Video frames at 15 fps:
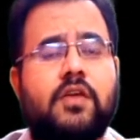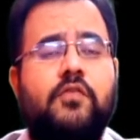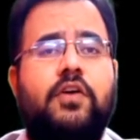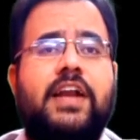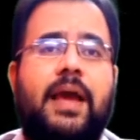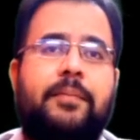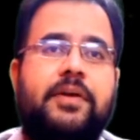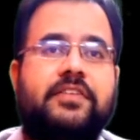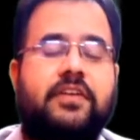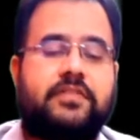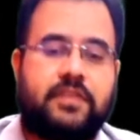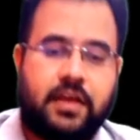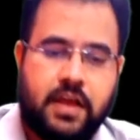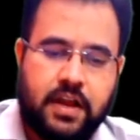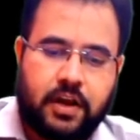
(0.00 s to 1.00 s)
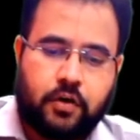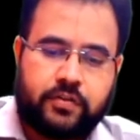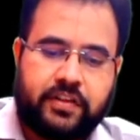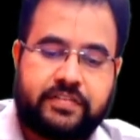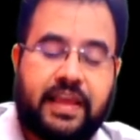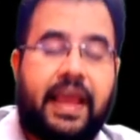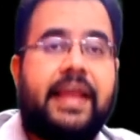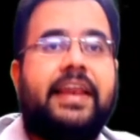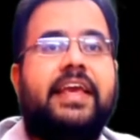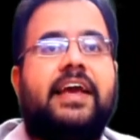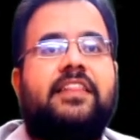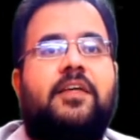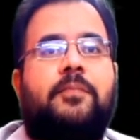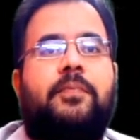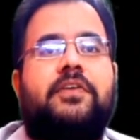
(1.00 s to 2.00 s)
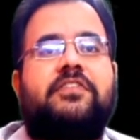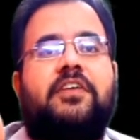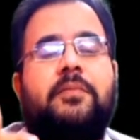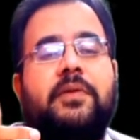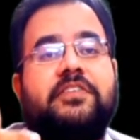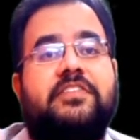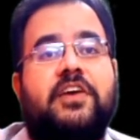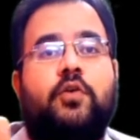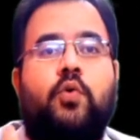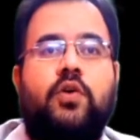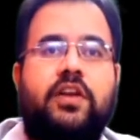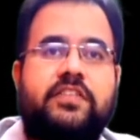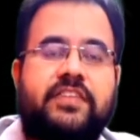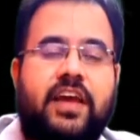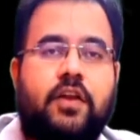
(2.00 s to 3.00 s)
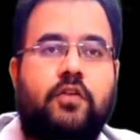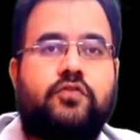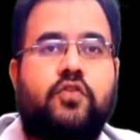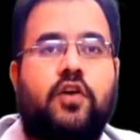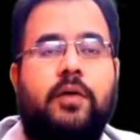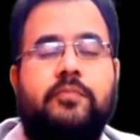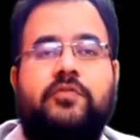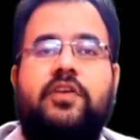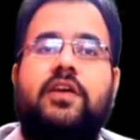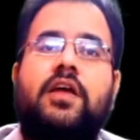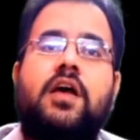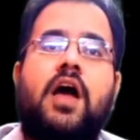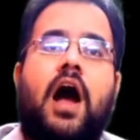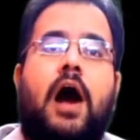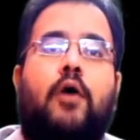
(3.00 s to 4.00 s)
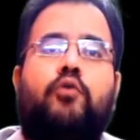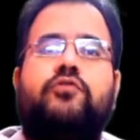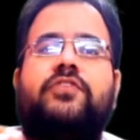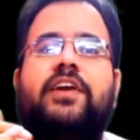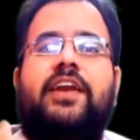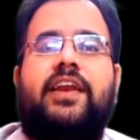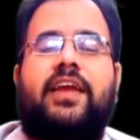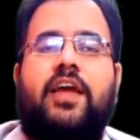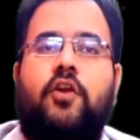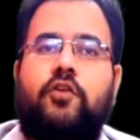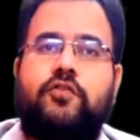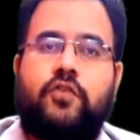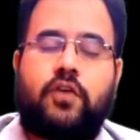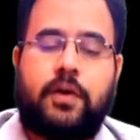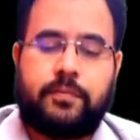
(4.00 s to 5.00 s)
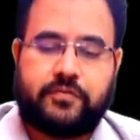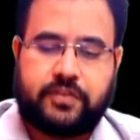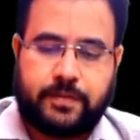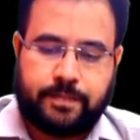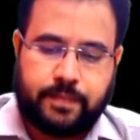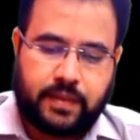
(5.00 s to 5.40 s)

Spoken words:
Damages. Now this any other person, my shareholders can also come, sir. Outsider can also come, sir.